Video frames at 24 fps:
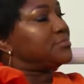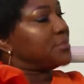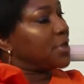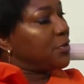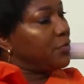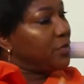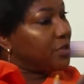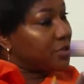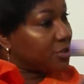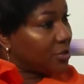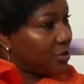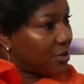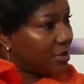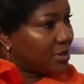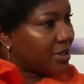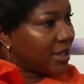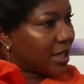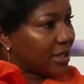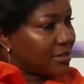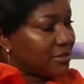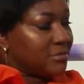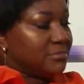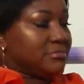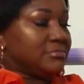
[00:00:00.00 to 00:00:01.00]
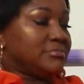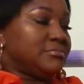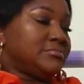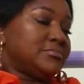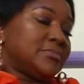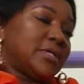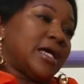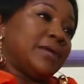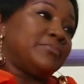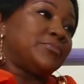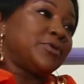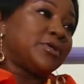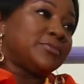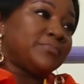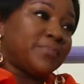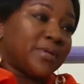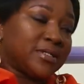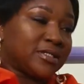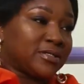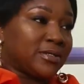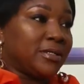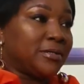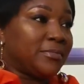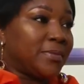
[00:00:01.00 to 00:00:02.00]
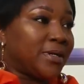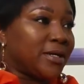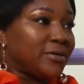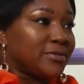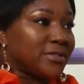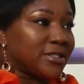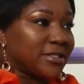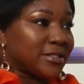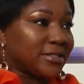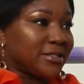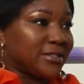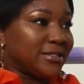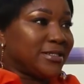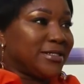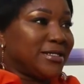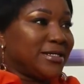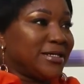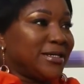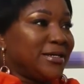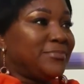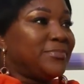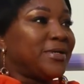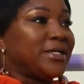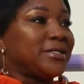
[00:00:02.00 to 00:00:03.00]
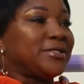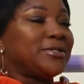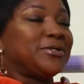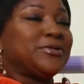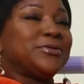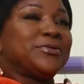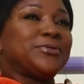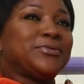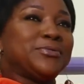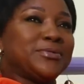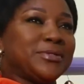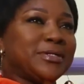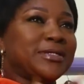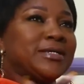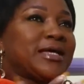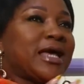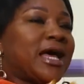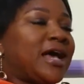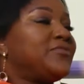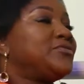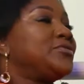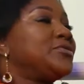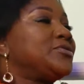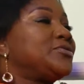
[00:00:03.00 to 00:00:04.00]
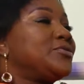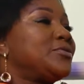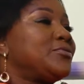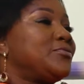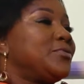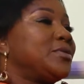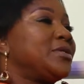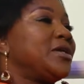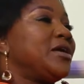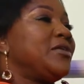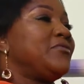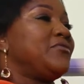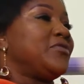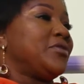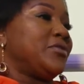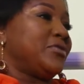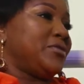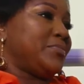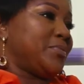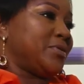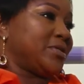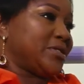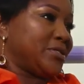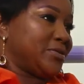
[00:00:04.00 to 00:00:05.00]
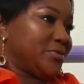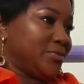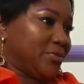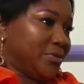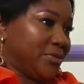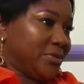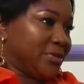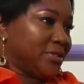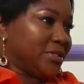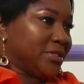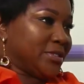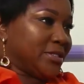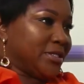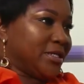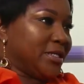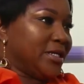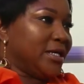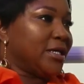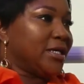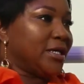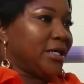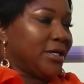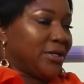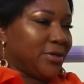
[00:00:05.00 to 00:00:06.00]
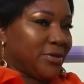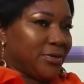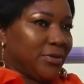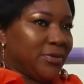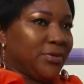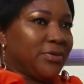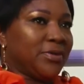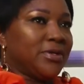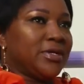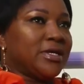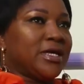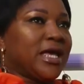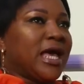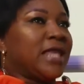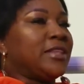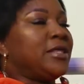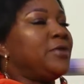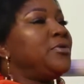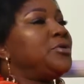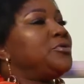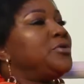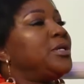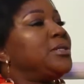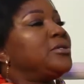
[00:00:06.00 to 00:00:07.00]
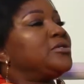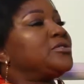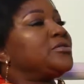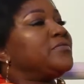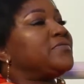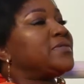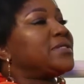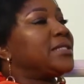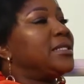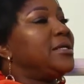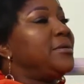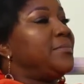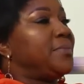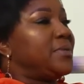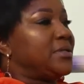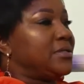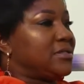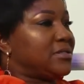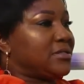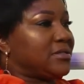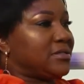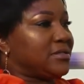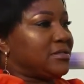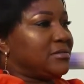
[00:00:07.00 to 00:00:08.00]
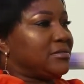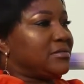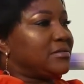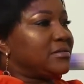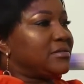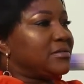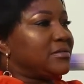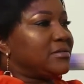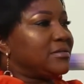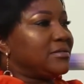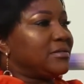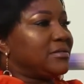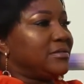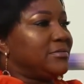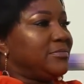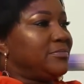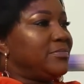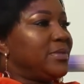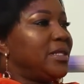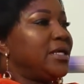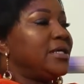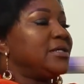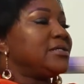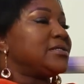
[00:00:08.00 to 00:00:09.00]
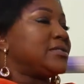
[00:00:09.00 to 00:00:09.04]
We stock that. I'm not particular about it, but you know, I have to stock what every other person wants, you know. And then we do a lot of sleepers, bling